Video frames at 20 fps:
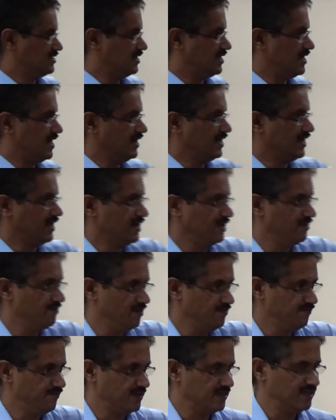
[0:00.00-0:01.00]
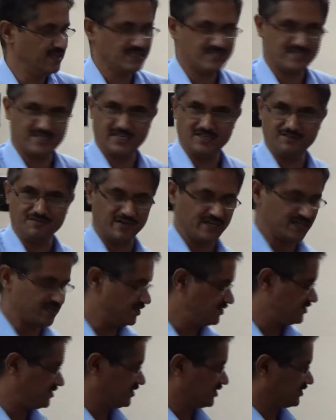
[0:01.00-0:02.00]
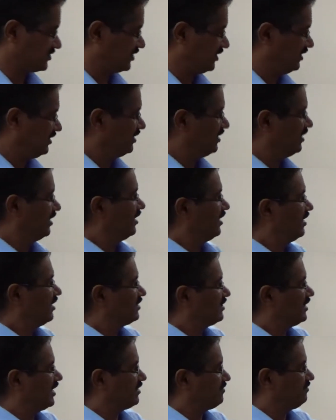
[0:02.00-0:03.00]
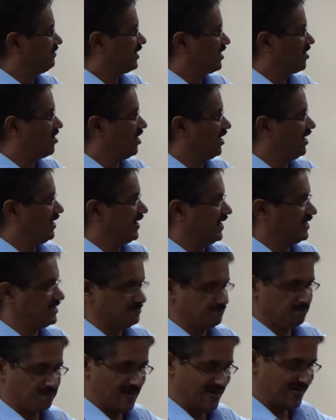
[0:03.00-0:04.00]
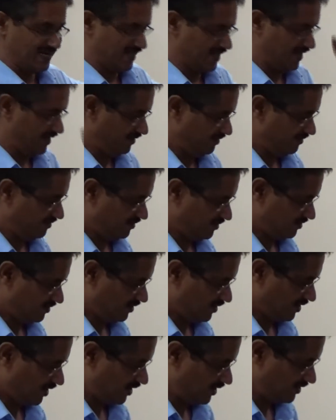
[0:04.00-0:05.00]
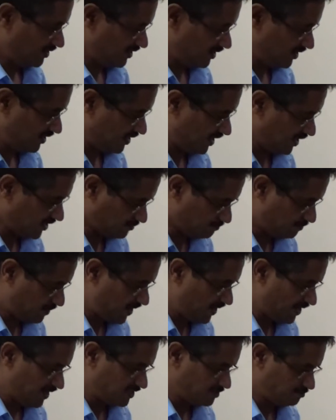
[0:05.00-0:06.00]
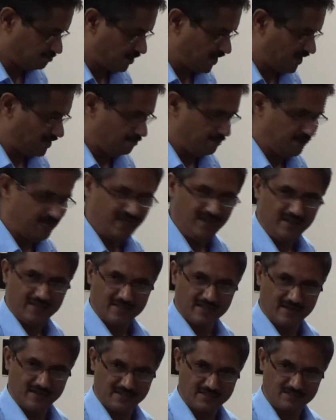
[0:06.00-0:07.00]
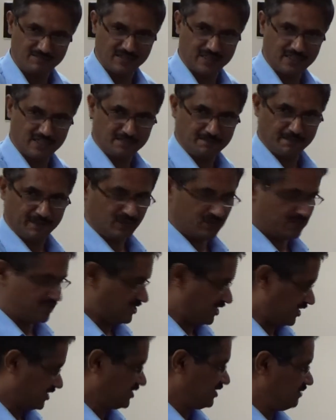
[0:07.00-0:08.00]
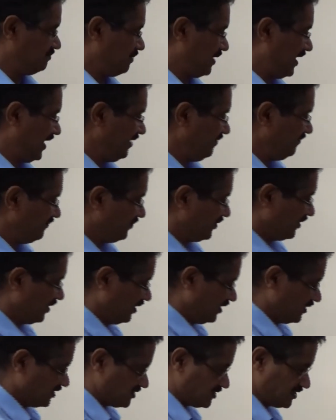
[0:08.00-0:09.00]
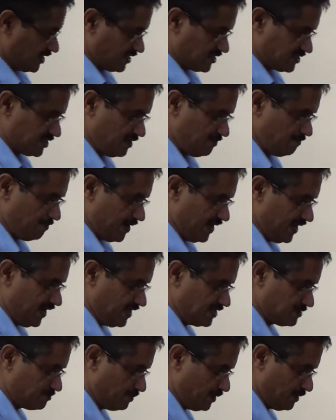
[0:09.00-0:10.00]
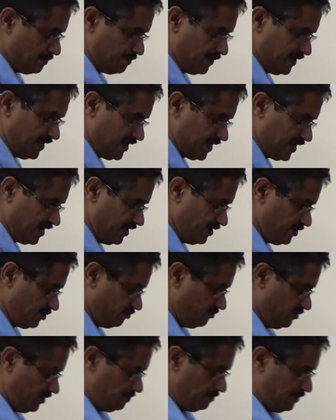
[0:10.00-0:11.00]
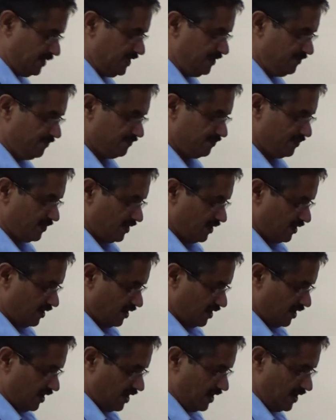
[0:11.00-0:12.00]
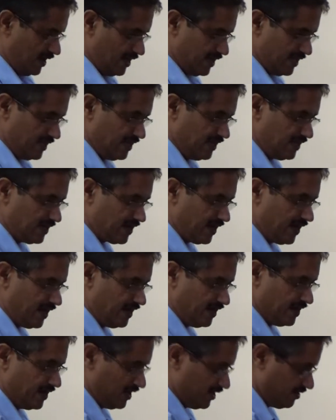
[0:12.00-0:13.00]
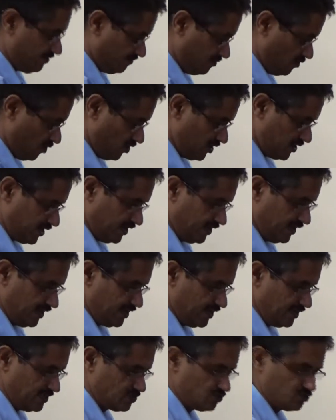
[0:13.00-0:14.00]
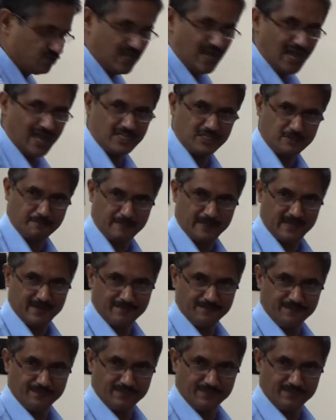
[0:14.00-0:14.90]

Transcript: the data given for the stage 1 construction, that we call it as part A, and the next part is part B, that is with respect to the section plane. Section plane is perpendicular to VP and inclined at 40 degrees to the HB.